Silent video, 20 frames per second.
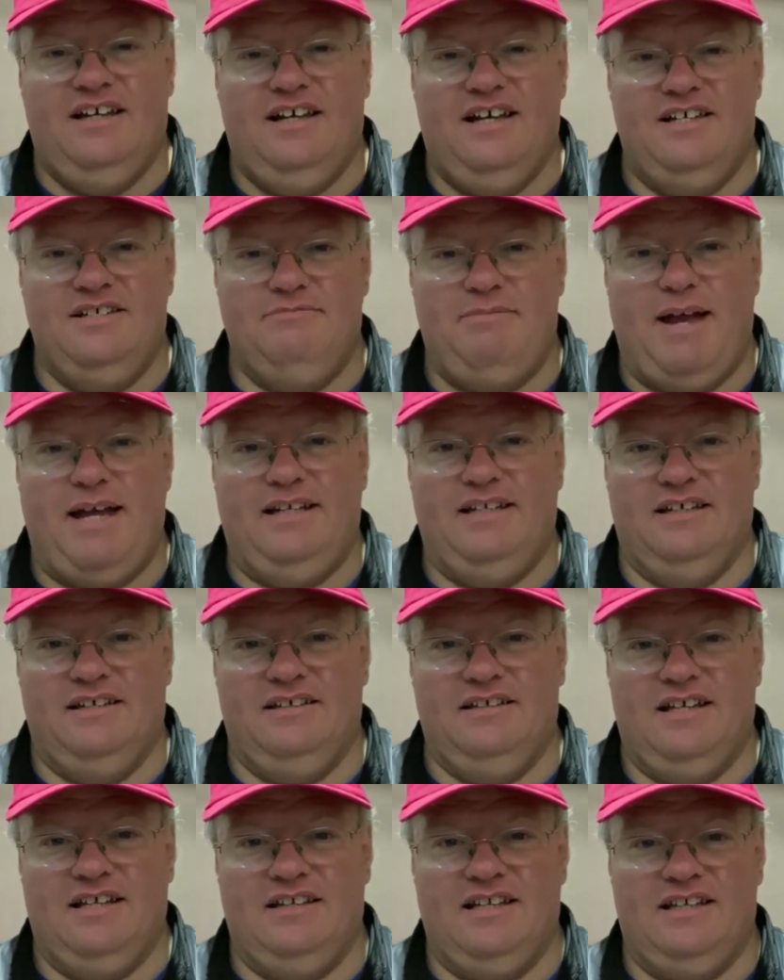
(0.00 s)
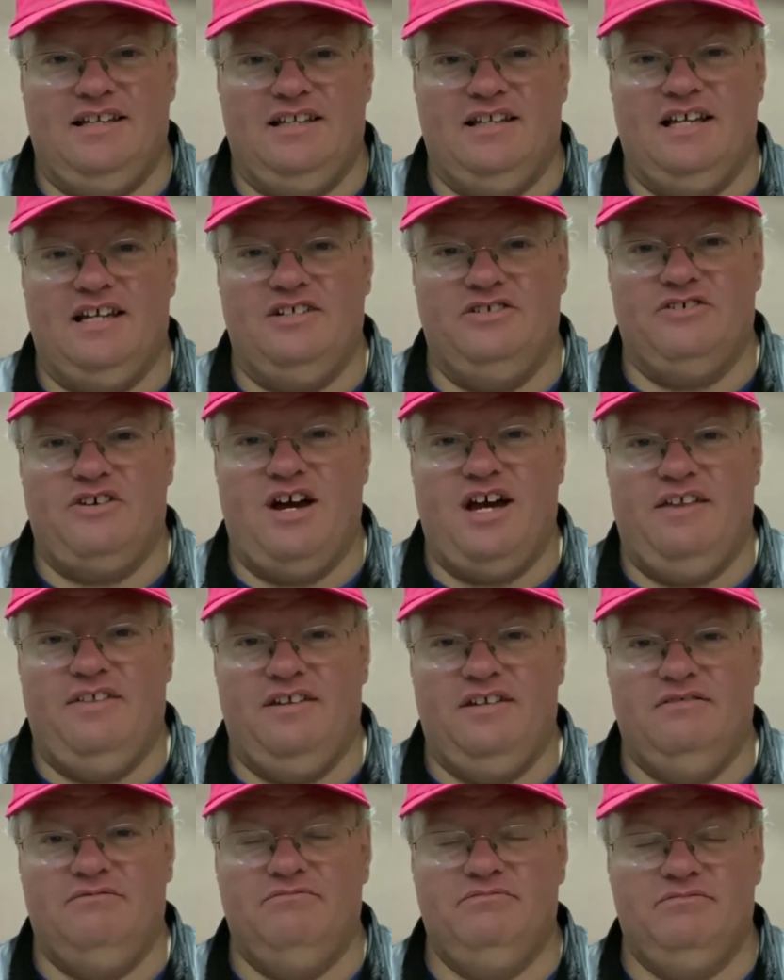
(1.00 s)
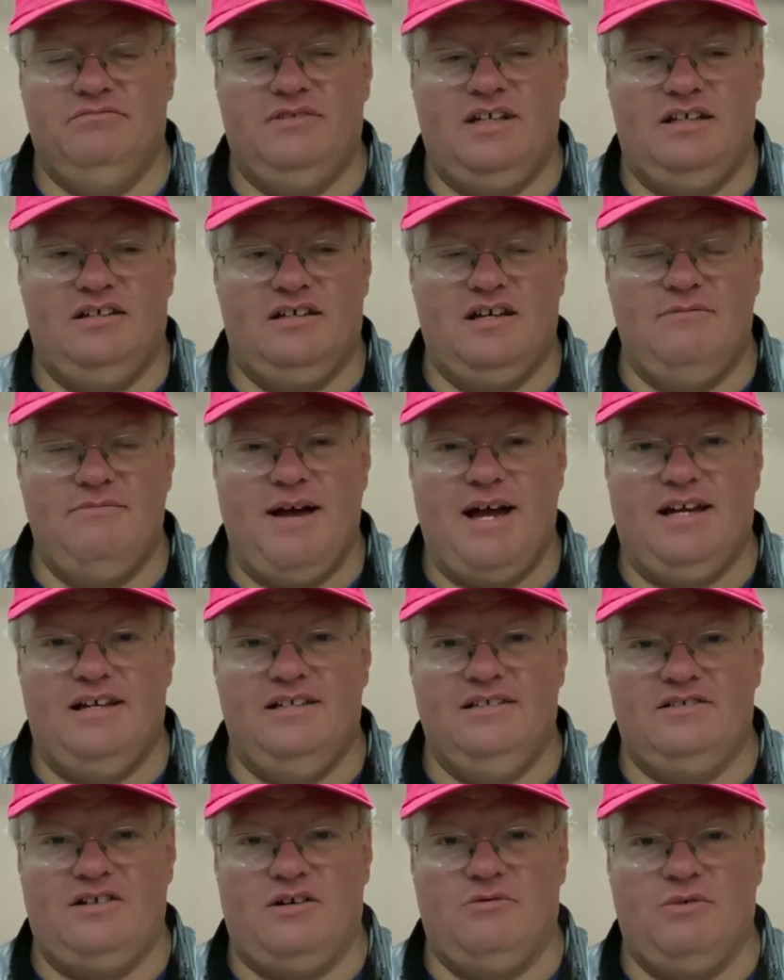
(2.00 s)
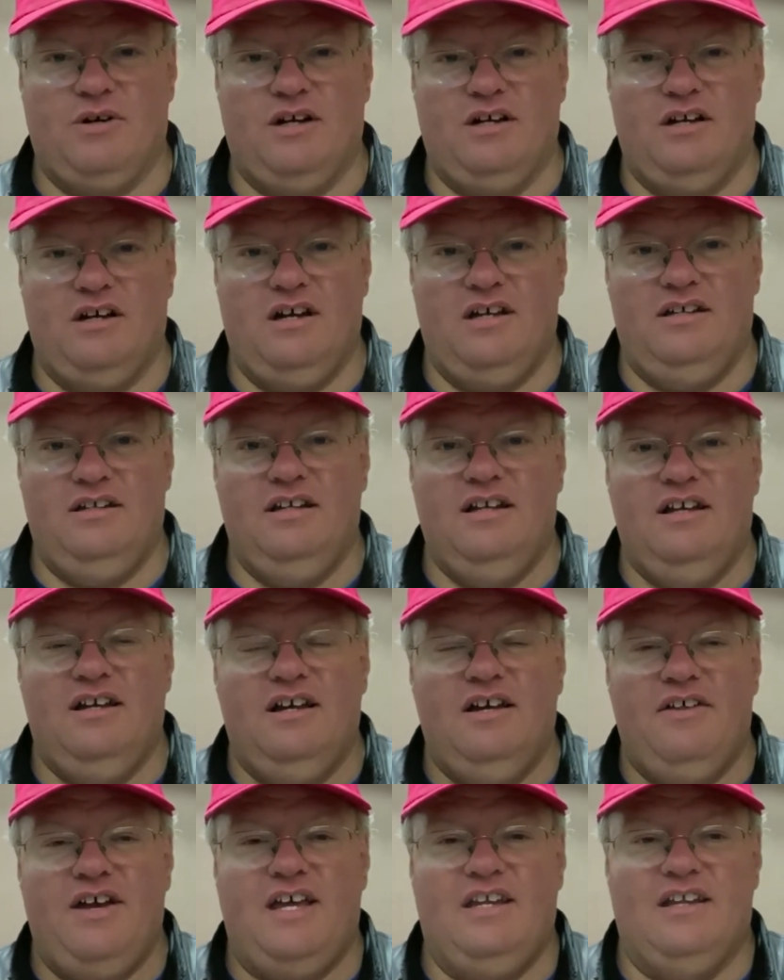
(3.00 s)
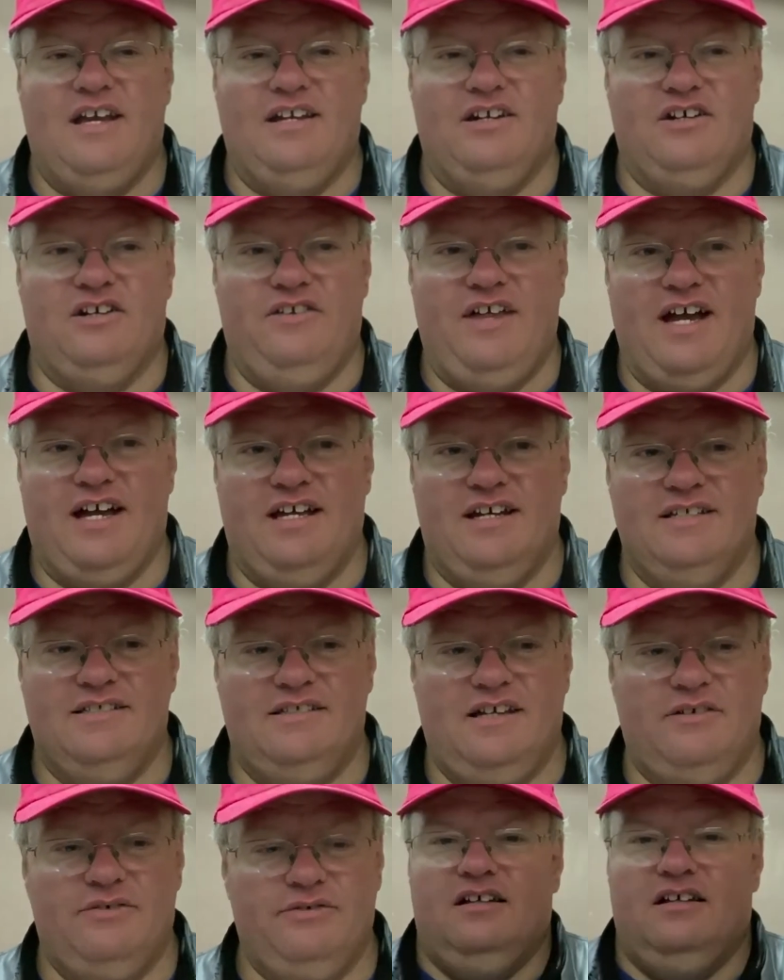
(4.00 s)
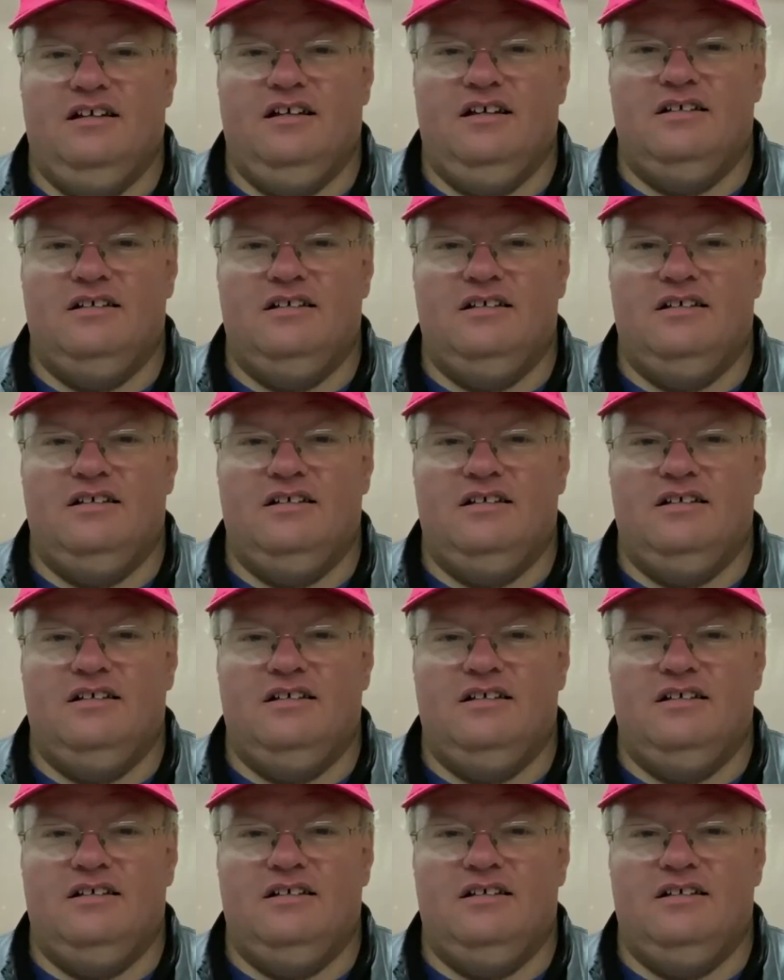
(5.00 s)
is paint it and then let it dry, and then come back and start working on headliner and that kind of stuff.